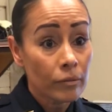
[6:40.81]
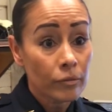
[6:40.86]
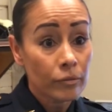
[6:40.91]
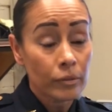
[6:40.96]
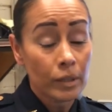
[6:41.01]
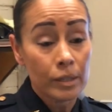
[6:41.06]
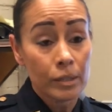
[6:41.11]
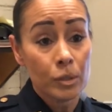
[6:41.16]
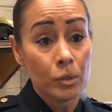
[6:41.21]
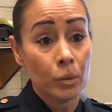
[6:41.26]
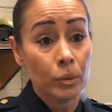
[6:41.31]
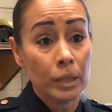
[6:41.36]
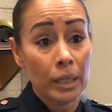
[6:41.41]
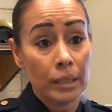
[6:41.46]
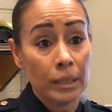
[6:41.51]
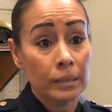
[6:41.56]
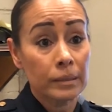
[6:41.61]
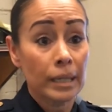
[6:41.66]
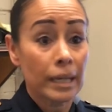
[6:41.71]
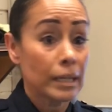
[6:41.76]
there's no
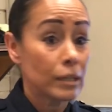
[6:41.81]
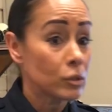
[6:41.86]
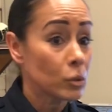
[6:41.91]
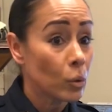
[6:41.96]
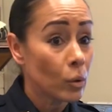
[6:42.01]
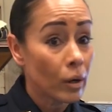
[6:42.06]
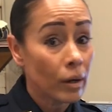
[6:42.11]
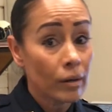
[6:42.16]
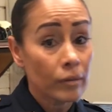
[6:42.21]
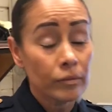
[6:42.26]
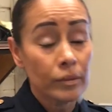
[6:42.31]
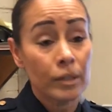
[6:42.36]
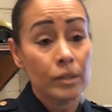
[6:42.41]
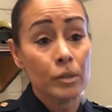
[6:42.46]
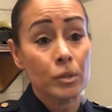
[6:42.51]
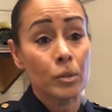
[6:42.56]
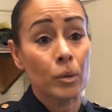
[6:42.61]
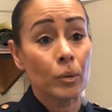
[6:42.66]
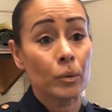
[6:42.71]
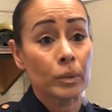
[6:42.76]
getting days off, there's
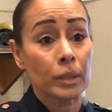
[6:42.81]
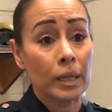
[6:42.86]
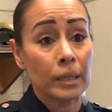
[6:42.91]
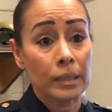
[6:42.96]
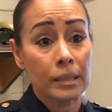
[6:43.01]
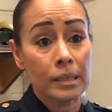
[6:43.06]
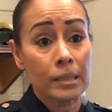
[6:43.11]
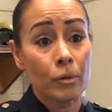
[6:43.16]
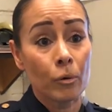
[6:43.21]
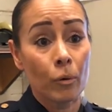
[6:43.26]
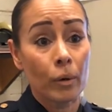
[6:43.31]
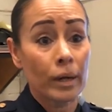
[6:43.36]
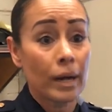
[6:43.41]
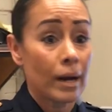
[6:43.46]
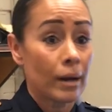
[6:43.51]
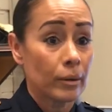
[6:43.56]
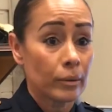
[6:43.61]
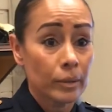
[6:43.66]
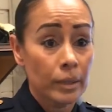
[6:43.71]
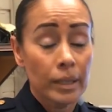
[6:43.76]
no getting going
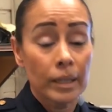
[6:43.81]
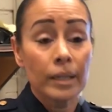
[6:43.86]
out.